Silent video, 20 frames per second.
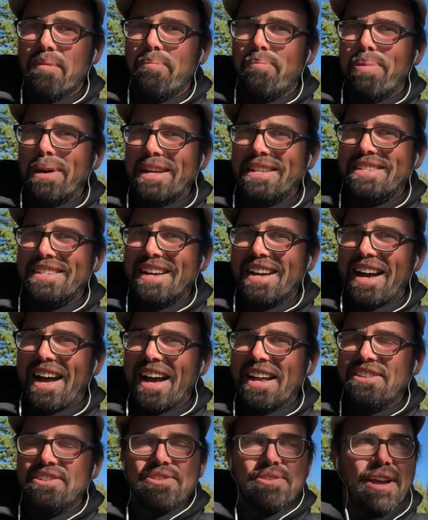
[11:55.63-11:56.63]
but
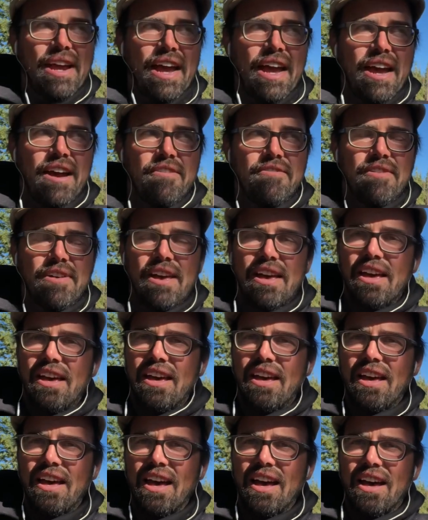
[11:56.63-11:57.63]
I do have
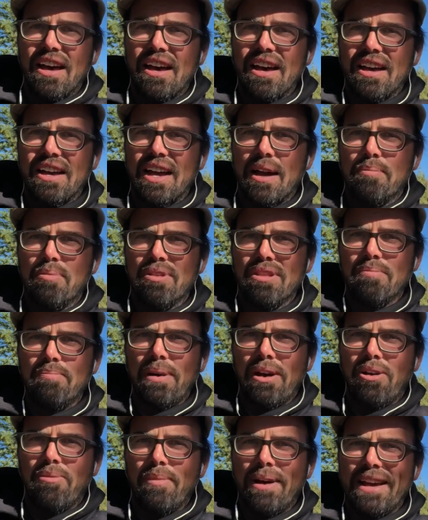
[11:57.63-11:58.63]
a couple
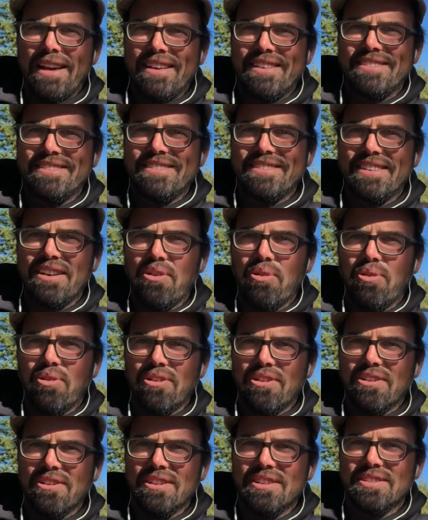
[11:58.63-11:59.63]
lapel mics ordered,